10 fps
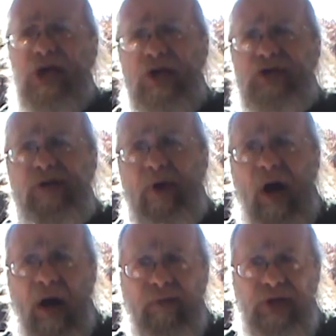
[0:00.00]
actually
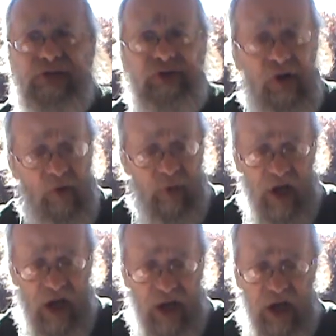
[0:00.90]
behind me, so I hope the
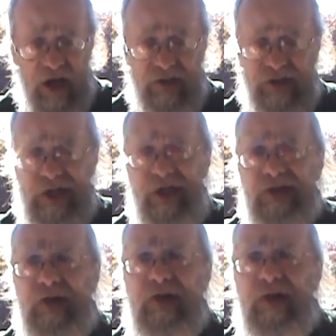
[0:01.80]
lighting here is
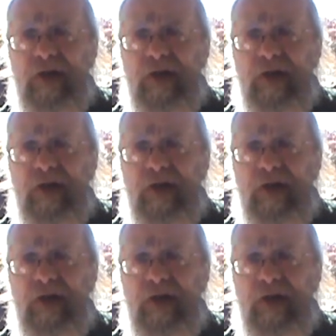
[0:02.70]
decent.